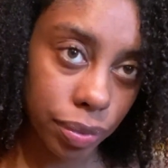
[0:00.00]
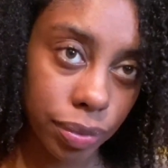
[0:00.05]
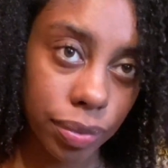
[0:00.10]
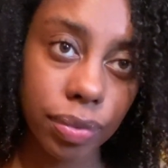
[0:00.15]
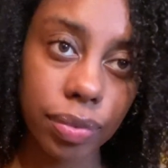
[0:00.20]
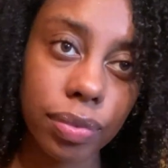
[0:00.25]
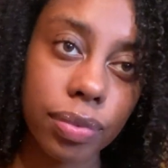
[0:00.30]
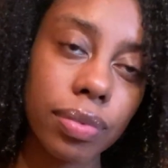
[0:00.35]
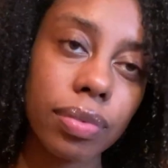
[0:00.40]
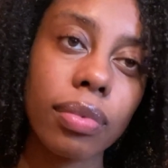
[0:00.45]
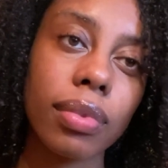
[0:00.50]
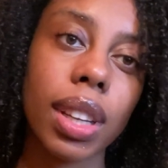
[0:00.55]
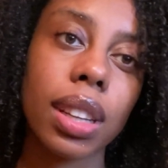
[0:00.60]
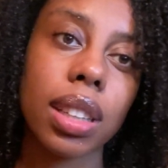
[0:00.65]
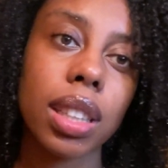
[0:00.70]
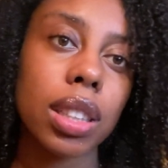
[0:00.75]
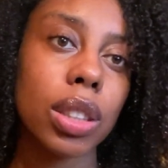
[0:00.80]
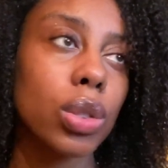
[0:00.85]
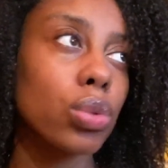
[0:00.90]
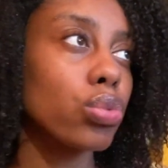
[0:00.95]
So as
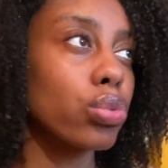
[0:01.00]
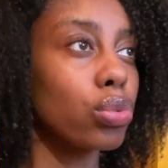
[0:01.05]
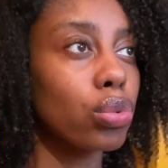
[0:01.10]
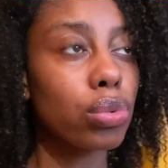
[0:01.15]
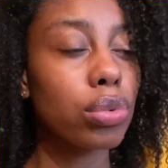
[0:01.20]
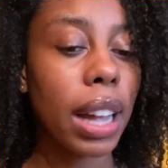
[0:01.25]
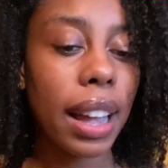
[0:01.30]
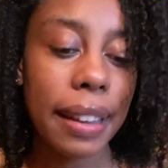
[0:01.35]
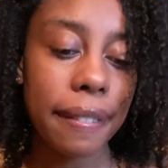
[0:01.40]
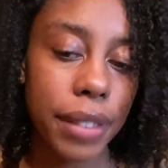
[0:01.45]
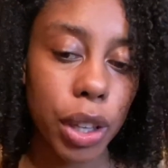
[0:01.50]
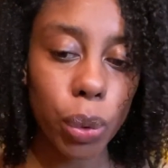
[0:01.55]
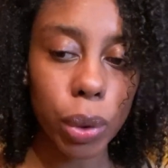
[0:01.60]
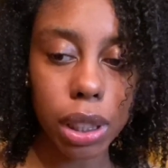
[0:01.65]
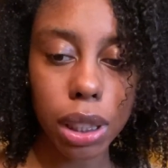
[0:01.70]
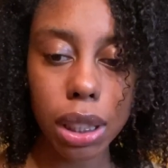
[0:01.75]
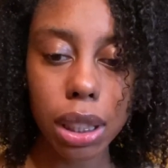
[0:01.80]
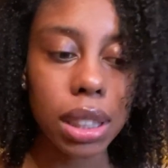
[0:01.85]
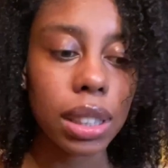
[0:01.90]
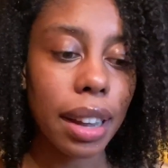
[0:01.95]
I said before,
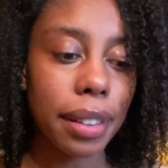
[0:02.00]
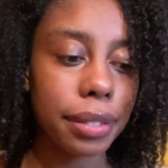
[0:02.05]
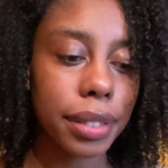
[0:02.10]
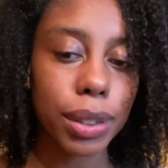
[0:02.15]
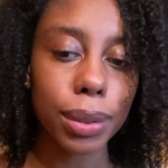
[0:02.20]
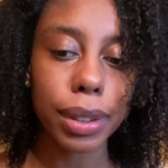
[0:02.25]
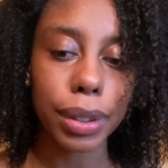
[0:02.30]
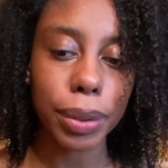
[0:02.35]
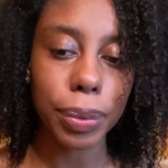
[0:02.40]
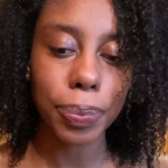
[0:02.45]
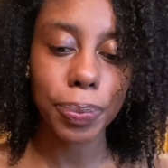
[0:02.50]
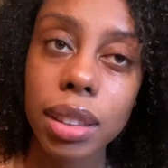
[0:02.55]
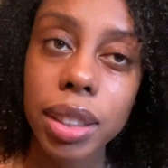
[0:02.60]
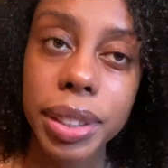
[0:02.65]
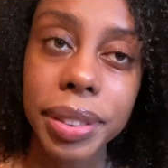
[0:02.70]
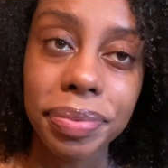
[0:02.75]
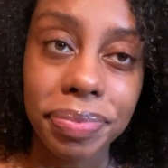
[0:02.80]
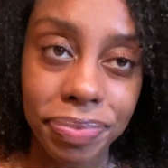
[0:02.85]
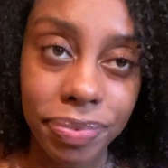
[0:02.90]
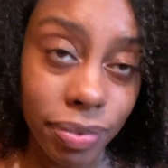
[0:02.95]
make sure you're
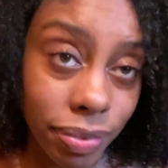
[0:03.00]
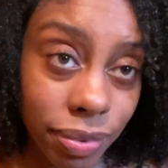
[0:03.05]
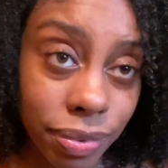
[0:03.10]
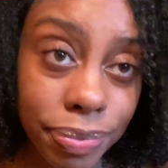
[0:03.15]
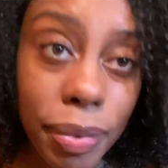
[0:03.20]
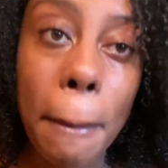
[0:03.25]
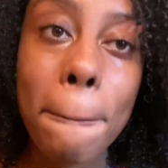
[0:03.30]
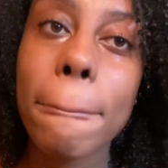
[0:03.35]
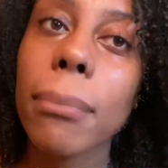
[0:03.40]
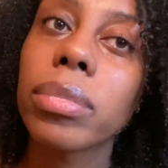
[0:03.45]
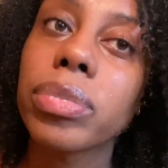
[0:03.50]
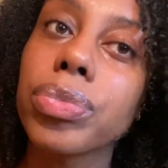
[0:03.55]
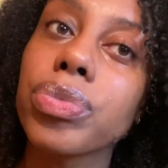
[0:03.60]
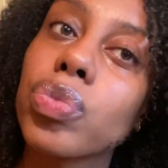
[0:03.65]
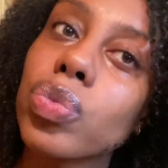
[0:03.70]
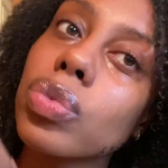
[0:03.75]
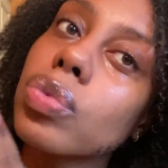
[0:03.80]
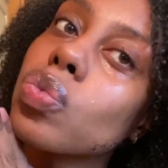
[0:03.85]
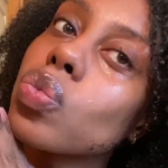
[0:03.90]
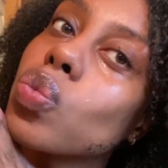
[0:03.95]
rinsing your conditioner
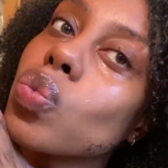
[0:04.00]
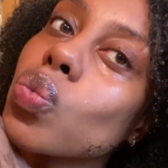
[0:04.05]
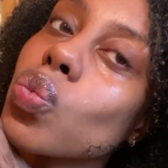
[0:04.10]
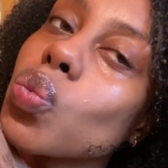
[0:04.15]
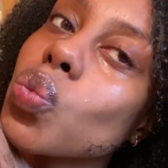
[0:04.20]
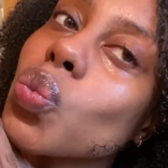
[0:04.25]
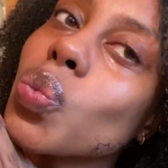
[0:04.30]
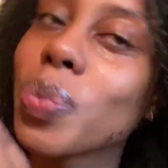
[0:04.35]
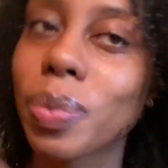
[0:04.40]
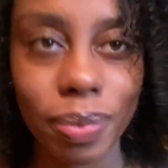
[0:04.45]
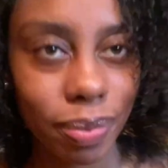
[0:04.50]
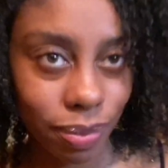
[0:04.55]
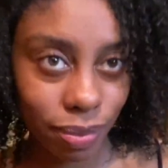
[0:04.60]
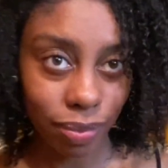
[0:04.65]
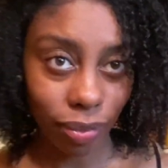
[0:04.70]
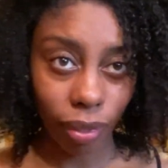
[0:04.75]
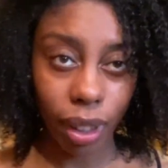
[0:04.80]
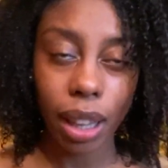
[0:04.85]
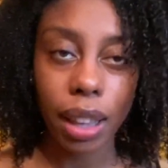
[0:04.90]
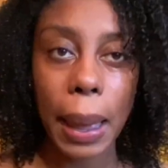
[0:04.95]
out with cold
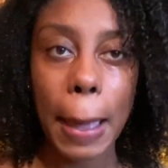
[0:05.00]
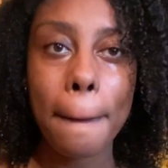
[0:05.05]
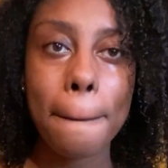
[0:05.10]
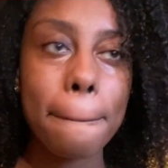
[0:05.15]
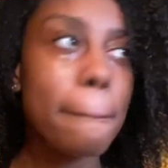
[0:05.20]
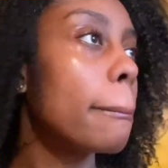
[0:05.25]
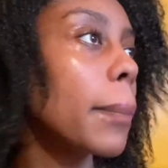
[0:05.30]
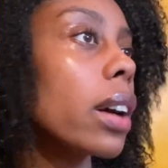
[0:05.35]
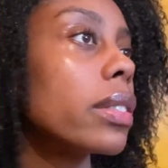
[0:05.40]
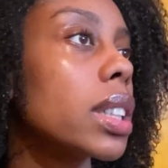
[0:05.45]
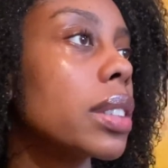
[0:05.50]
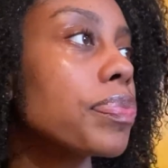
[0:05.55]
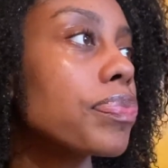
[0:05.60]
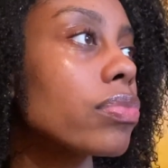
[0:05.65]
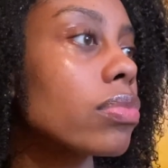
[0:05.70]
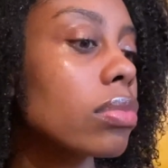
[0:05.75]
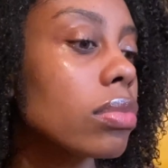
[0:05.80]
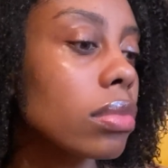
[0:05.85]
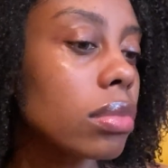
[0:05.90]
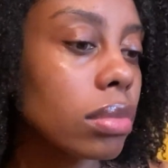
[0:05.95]
water and not
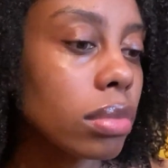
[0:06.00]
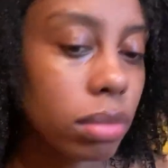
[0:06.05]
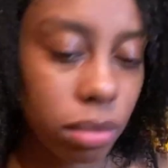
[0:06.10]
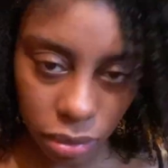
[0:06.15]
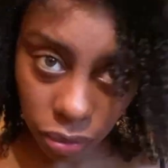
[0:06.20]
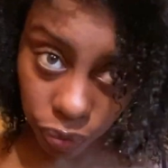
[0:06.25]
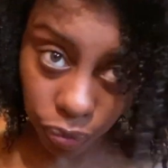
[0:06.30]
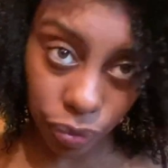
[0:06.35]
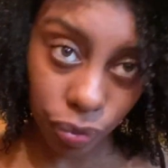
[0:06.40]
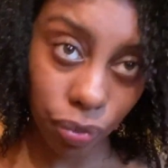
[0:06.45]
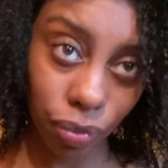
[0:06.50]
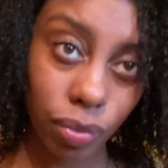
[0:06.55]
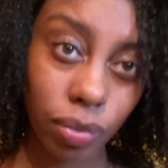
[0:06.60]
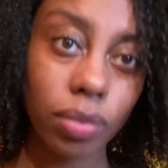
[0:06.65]
hot water,